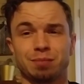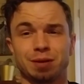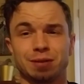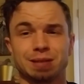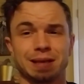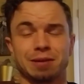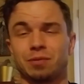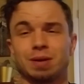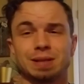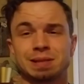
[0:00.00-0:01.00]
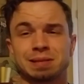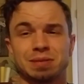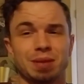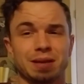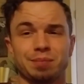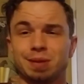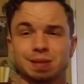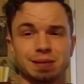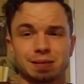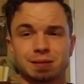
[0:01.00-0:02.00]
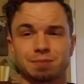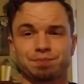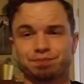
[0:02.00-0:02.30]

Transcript: but you're taking a risk to make a business.